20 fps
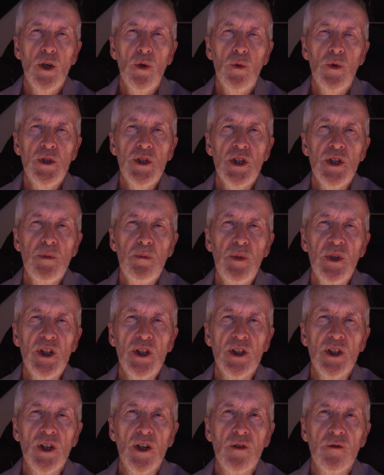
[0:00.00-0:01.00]
which is big
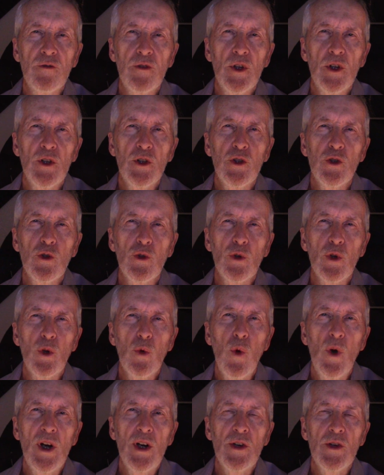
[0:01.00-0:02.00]
enough to
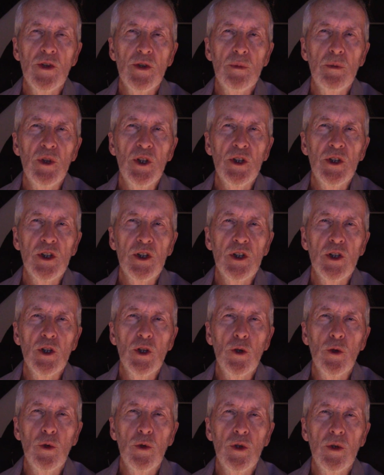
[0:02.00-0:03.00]
require the building
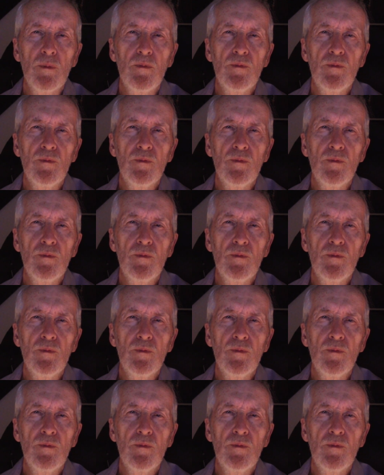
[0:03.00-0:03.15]
code.